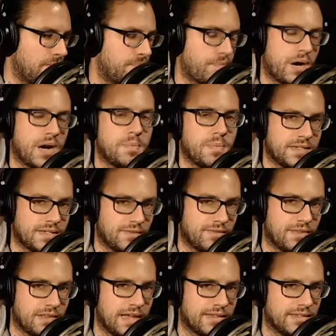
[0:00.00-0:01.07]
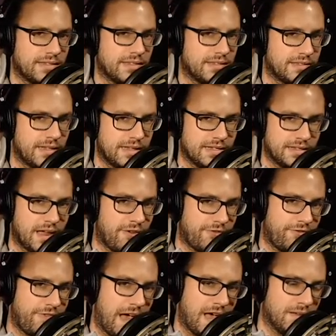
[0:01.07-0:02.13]
purpose of the lessons is not
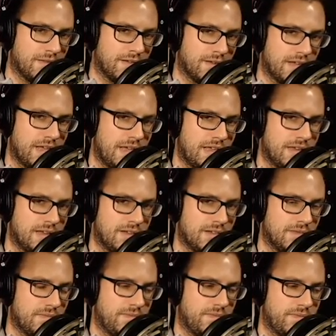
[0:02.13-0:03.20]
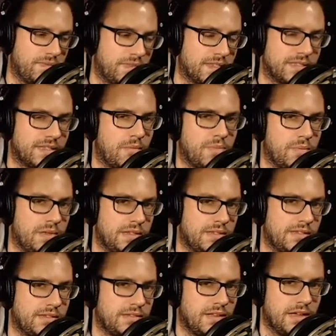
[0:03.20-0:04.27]
found in the
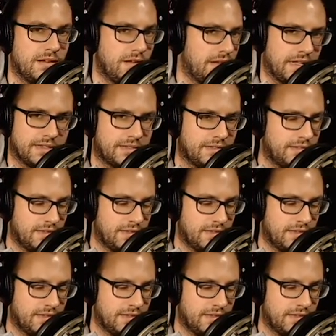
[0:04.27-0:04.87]
supplements. It's